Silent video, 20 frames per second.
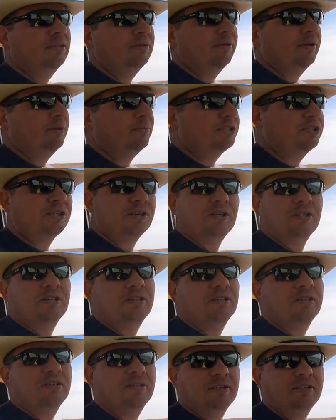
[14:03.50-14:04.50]
where I'm
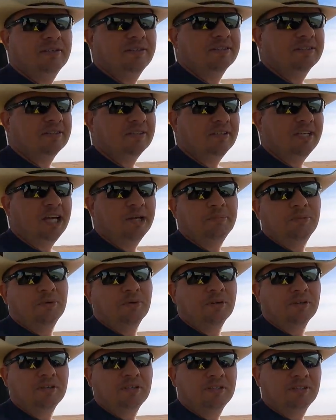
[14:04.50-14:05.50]
sure there's a lot
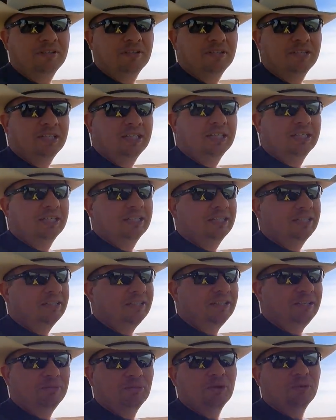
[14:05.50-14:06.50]
more
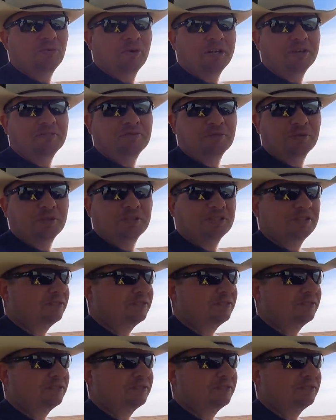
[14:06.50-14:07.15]
a lot more waiting for